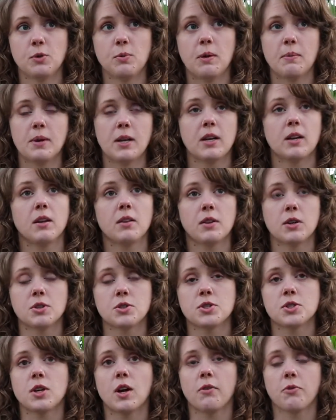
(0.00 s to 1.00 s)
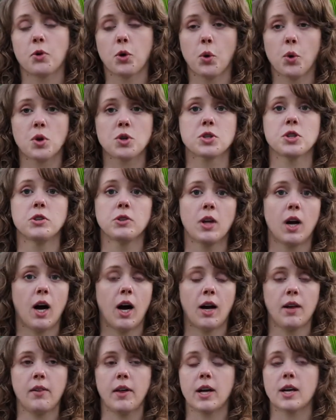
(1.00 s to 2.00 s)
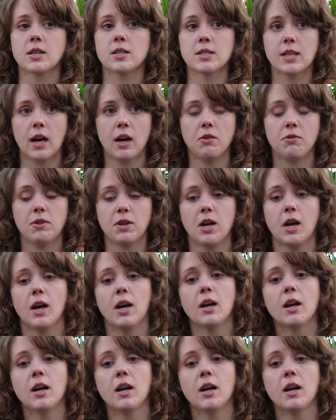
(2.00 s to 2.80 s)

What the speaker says: I mean, there's of course a lot like salvia,